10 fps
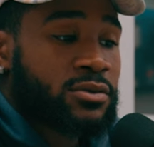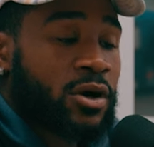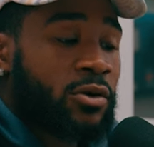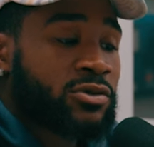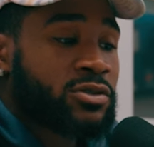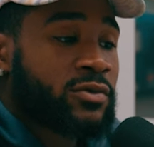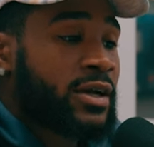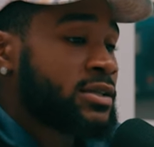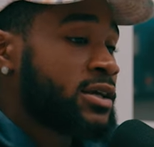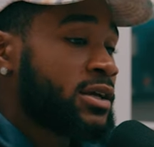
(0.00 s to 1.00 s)
always the
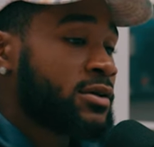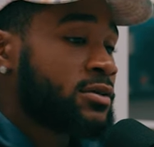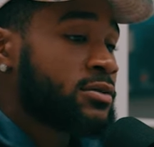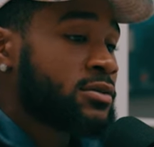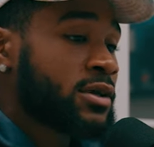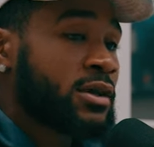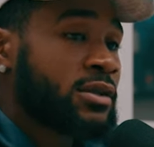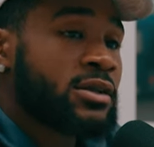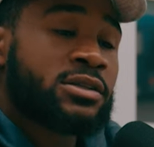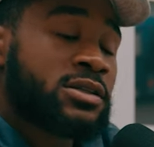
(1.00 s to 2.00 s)
right thing.
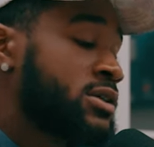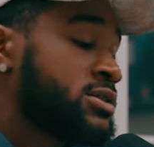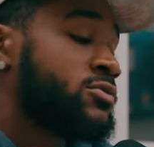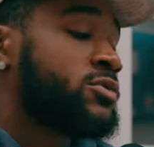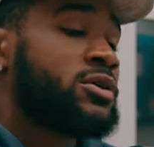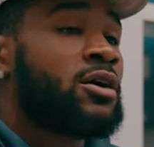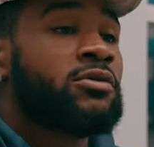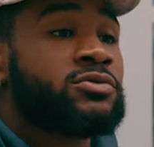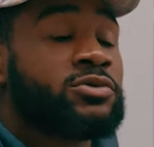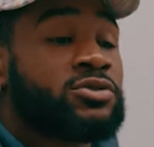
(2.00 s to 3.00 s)
And it isn't
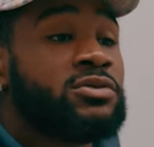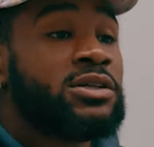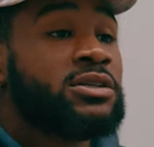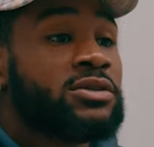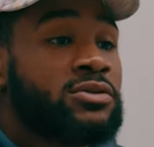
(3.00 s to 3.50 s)
always what you need to